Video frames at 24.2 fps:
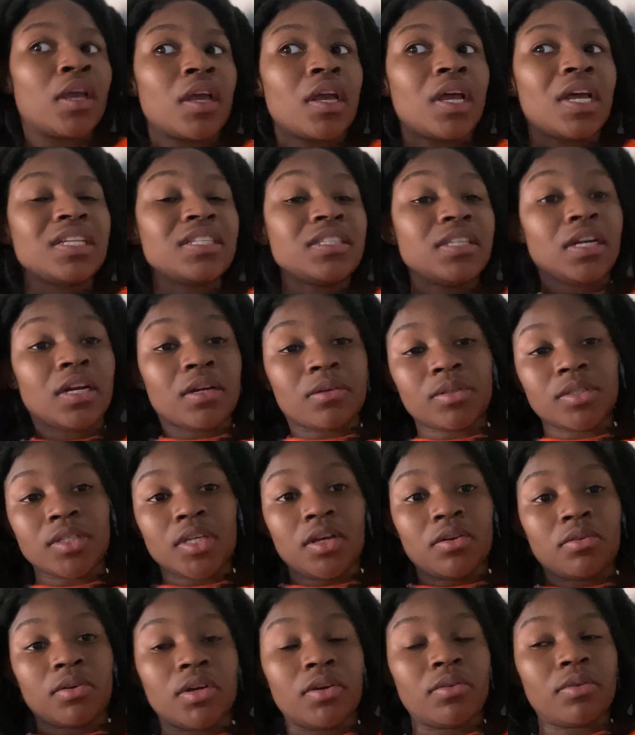I said I was
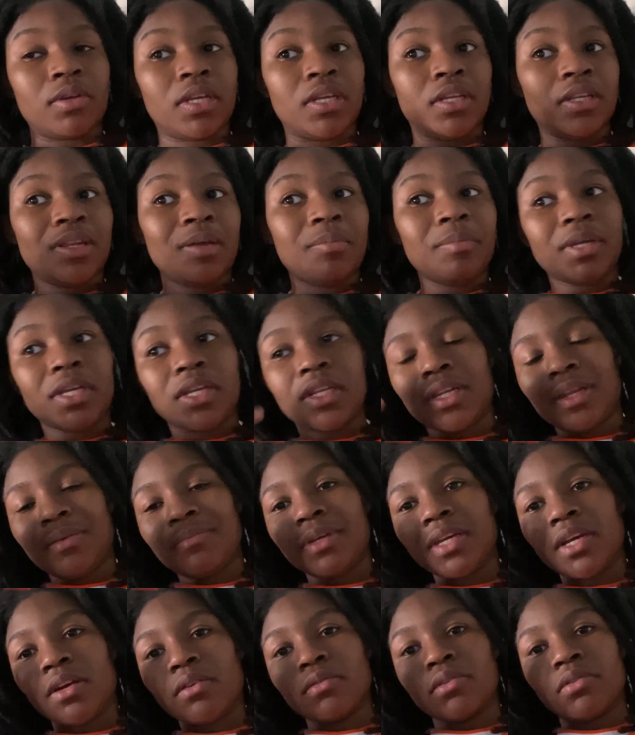gonna go eat. Let me
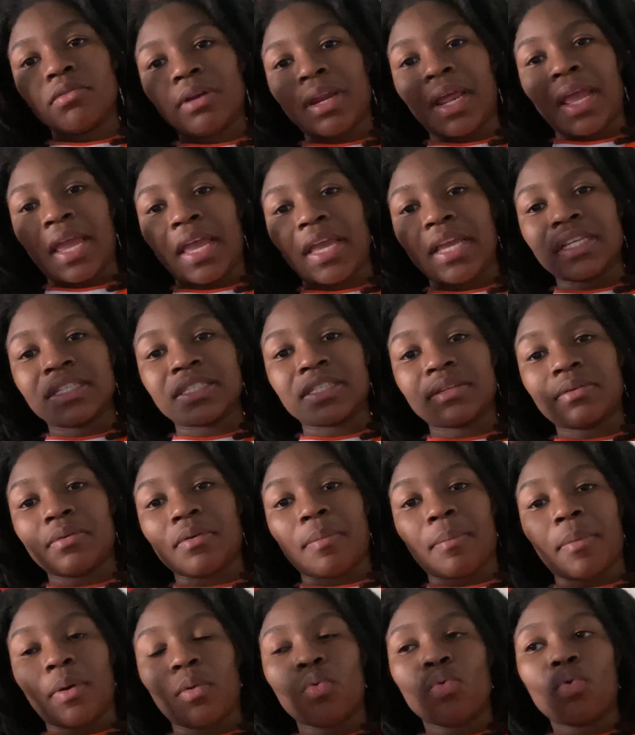go do that and see where
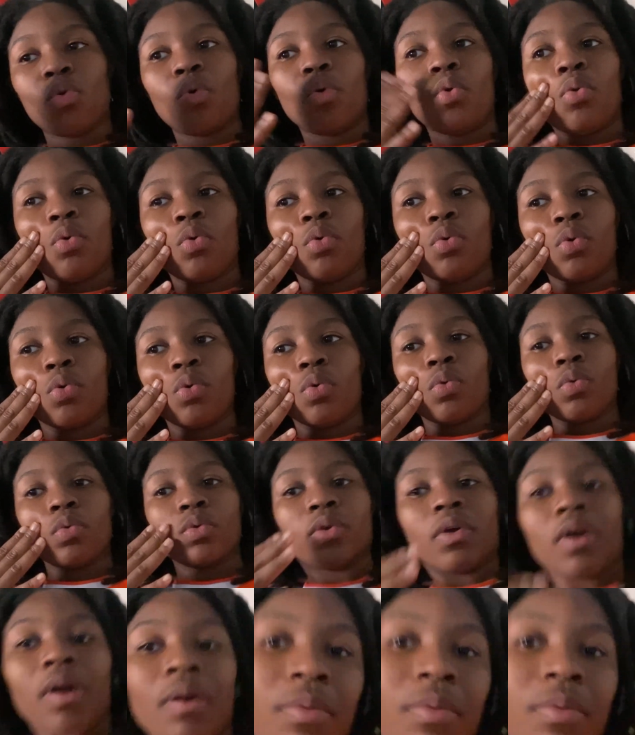I'm. Ooh, do I